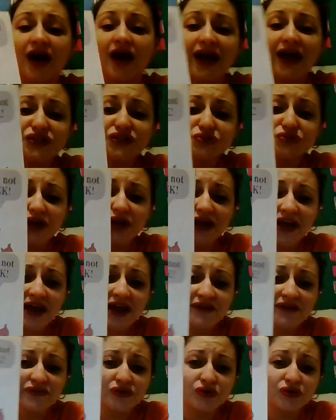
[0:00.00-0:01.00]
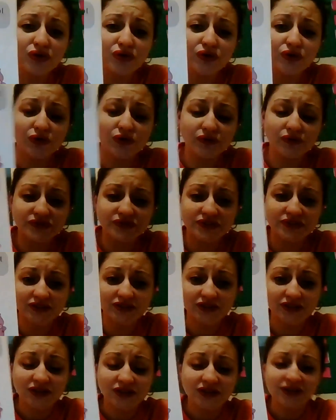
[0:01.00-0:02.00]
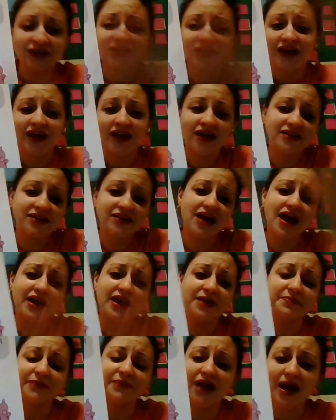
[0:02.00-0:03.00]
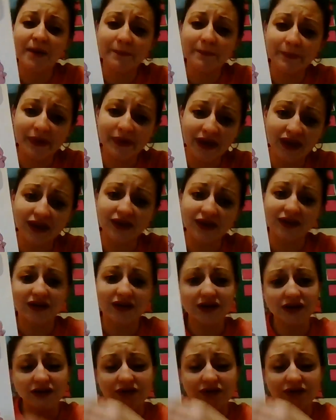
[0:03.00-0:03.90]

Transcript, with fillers: I do not have hooves and I am not pink.